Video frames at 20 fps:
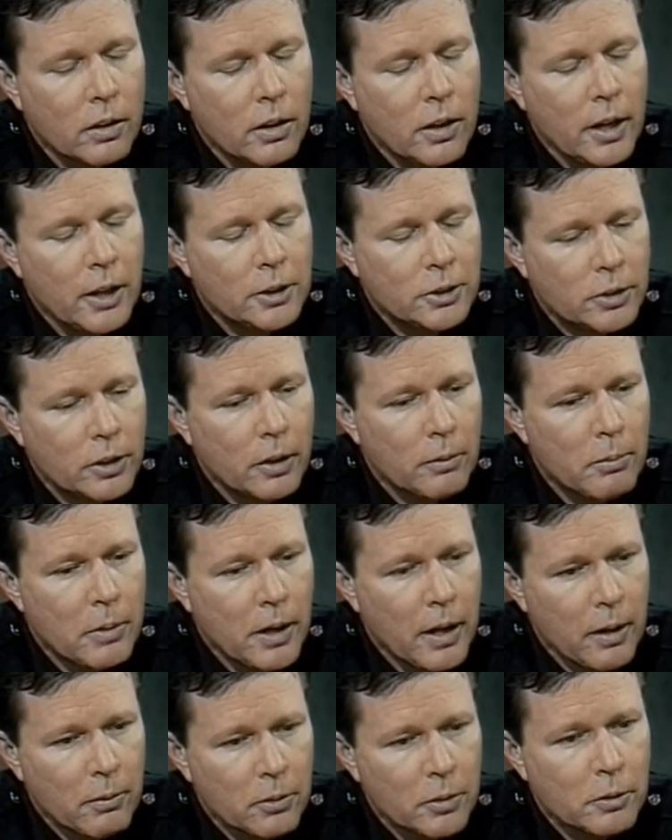It should have been
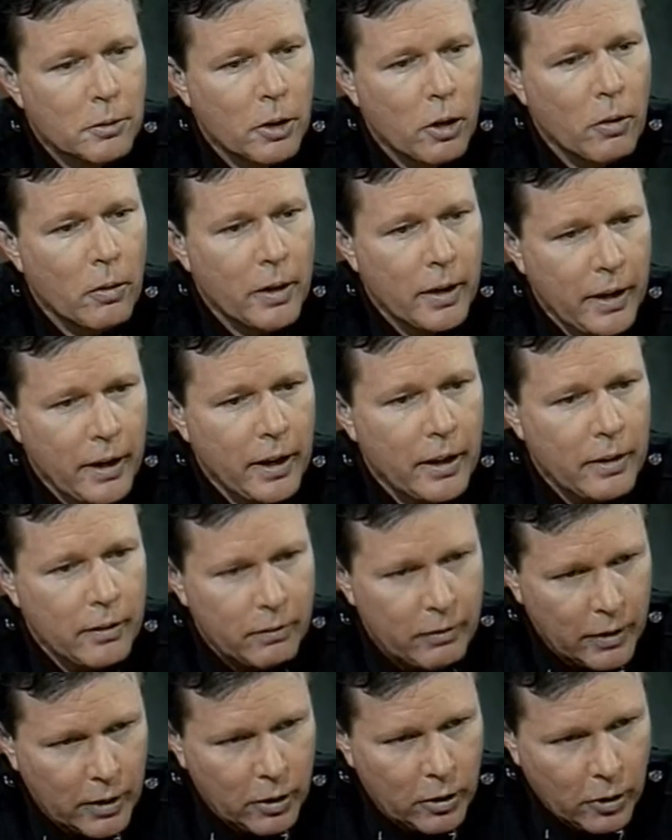able to go ahead,
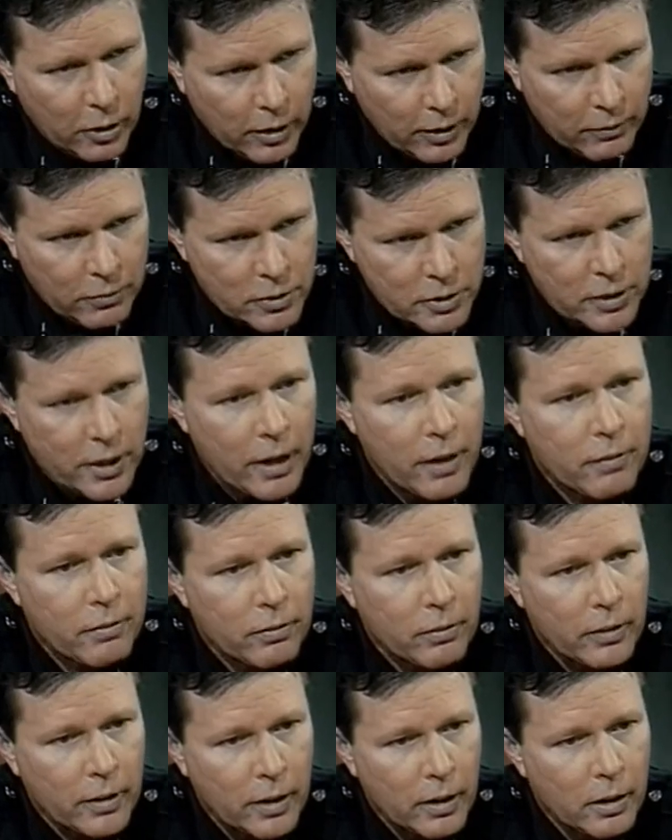if it could have
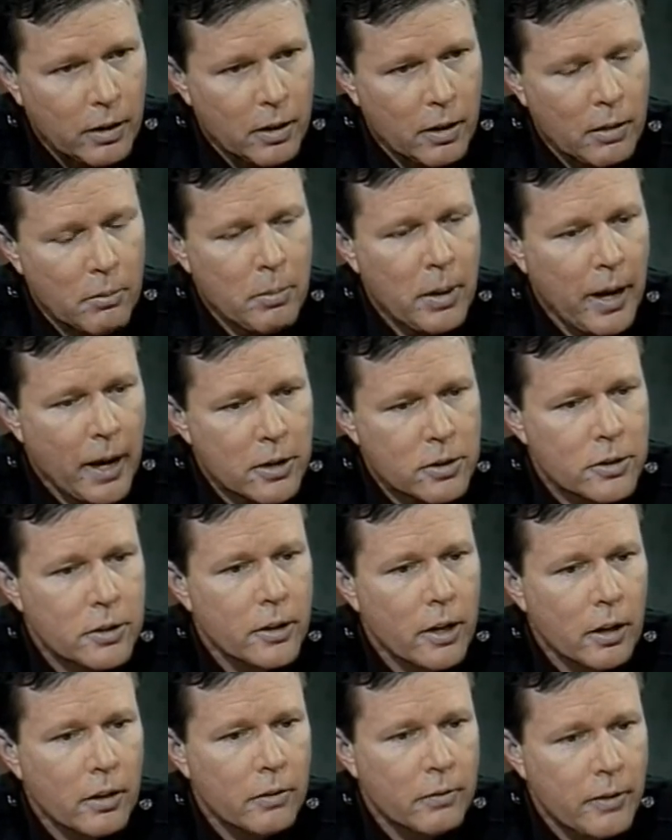safely passed the
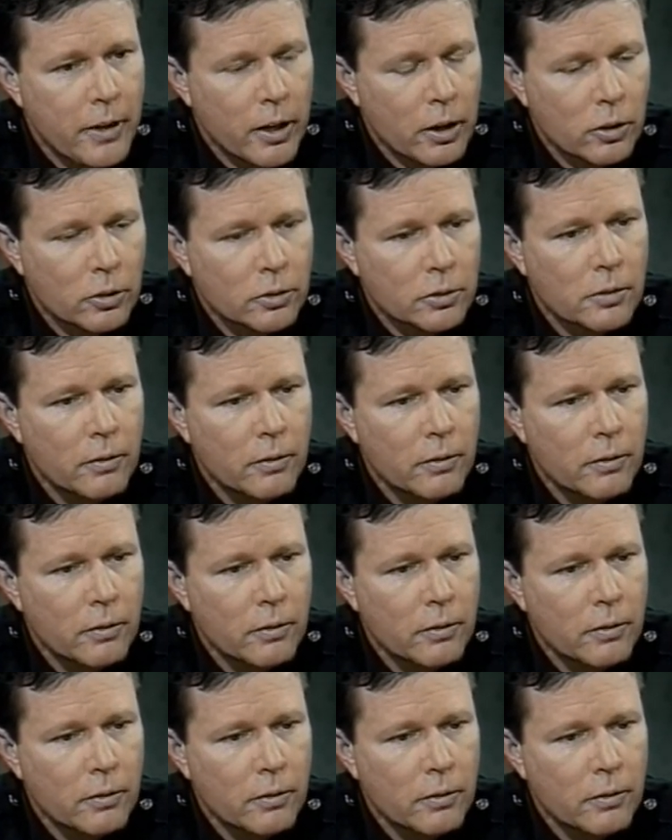other vehicles.